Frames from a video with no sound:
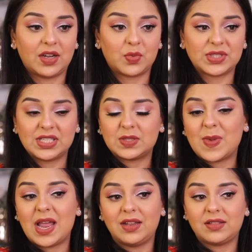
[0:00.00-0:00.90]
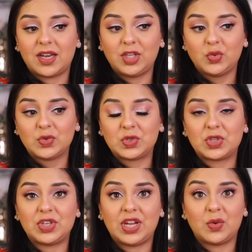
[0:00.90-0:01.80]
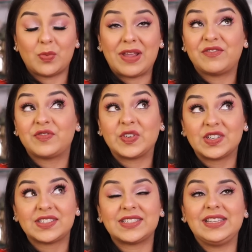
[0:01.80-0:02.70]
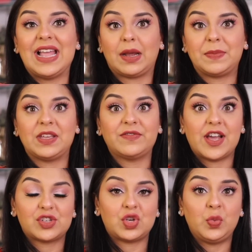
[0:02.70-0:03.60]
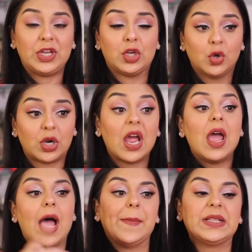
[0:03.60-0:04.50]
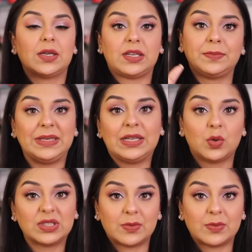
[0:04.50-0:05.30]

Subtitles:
it was this palette that I used to create my first Lakme Fashion Week look. I'm inserting B-roll